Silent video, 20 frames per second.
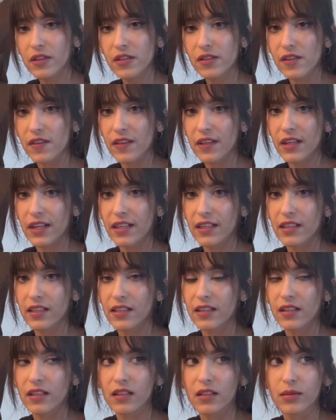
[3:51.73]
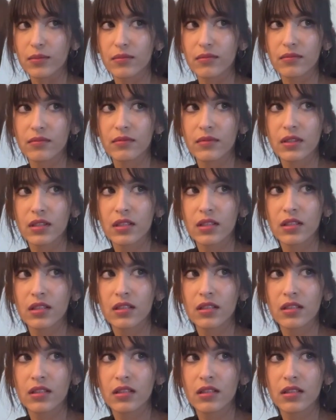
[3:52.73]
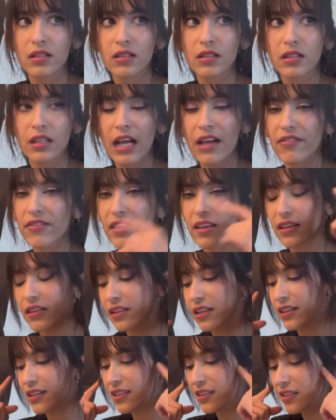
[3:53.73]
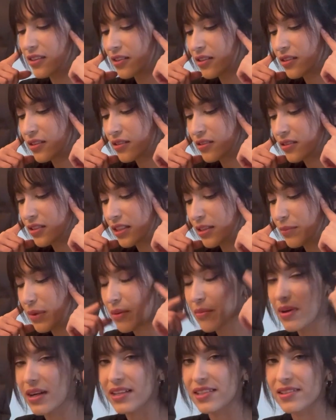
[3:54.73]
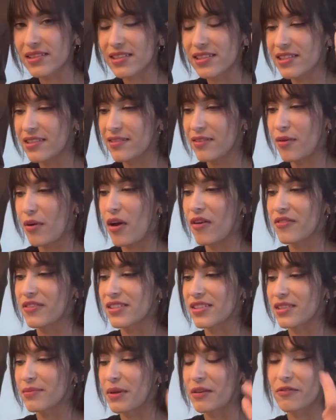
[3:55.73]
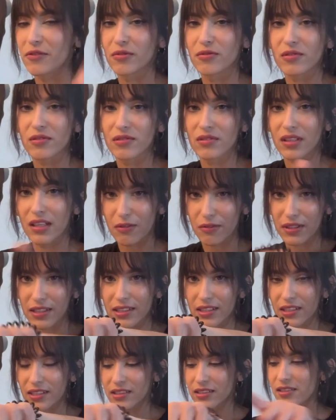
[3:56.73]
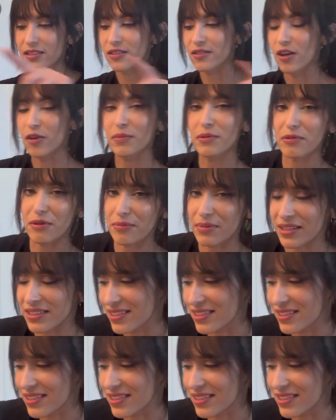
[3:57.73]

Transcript: so that I can have that like in my mind, because obviously my phone's like right there. So I'll be right back.